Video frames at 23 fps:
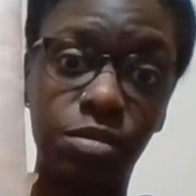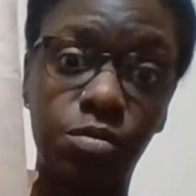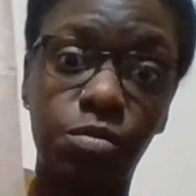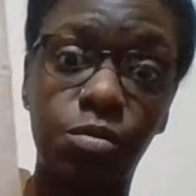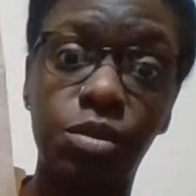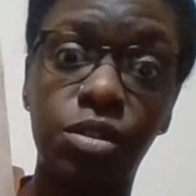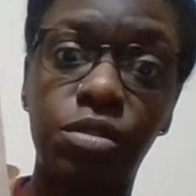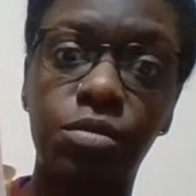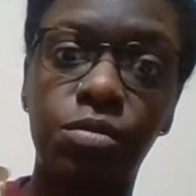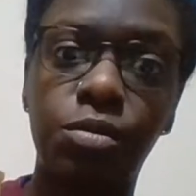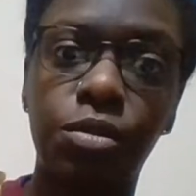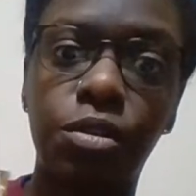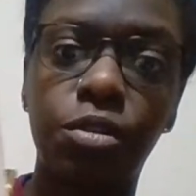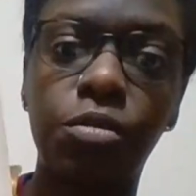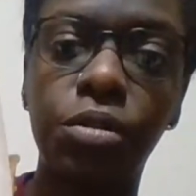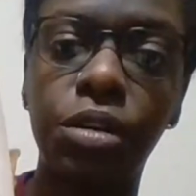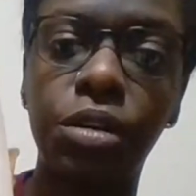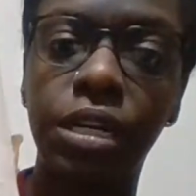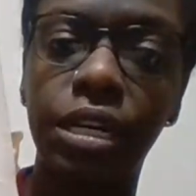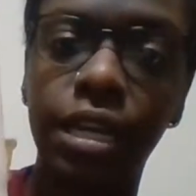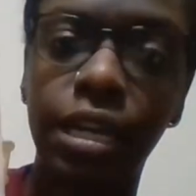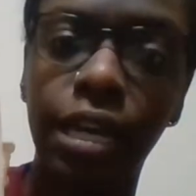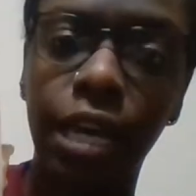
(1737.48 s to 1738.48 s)
was
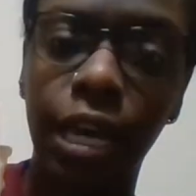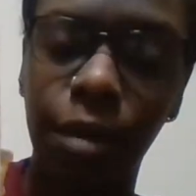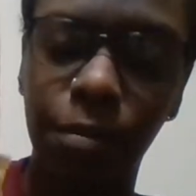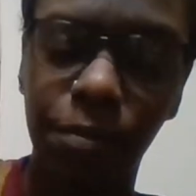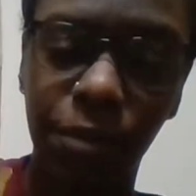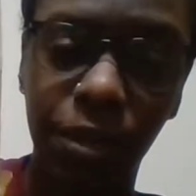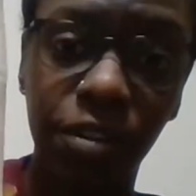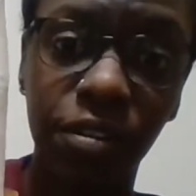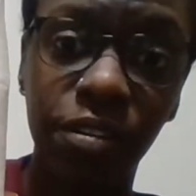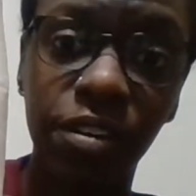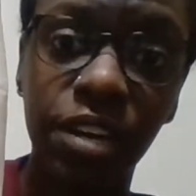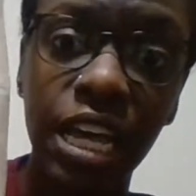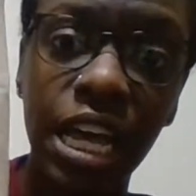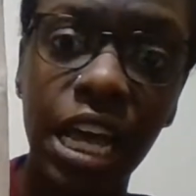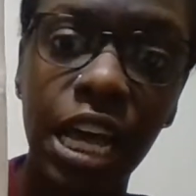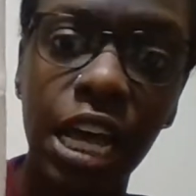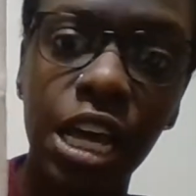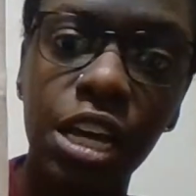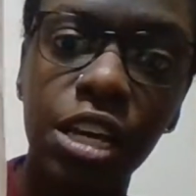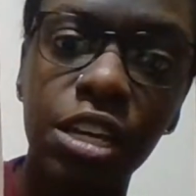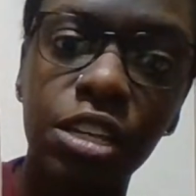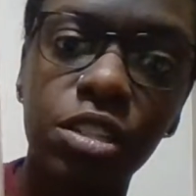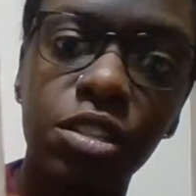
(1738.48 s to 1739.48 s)
recording, it came out.
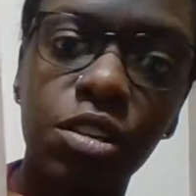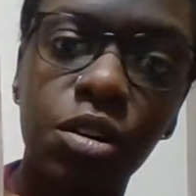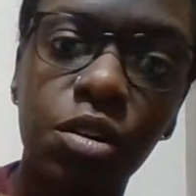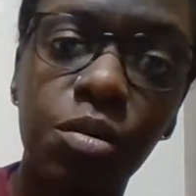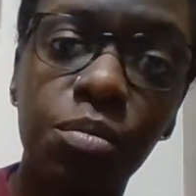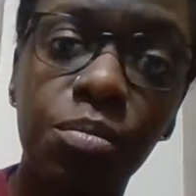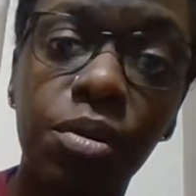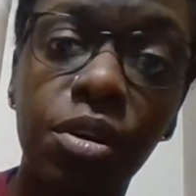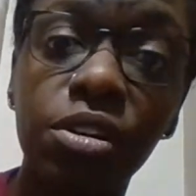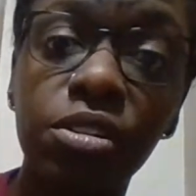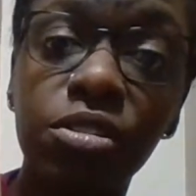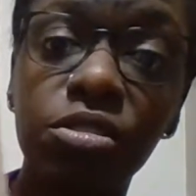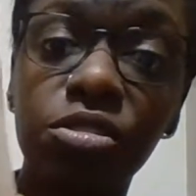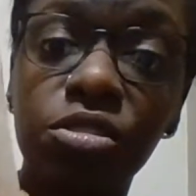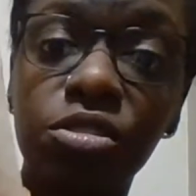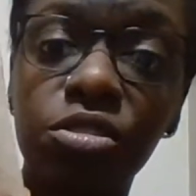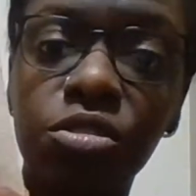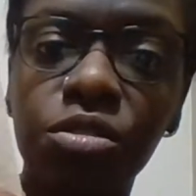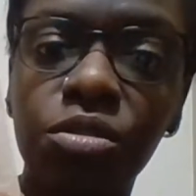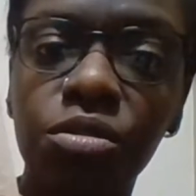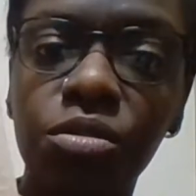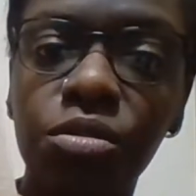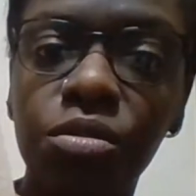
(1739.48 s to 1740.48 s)
So part
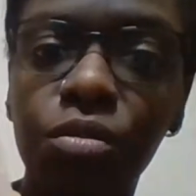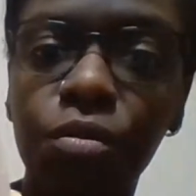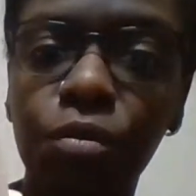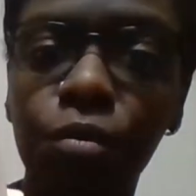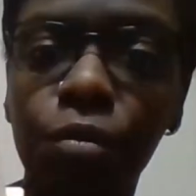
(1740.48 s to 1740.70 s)
two,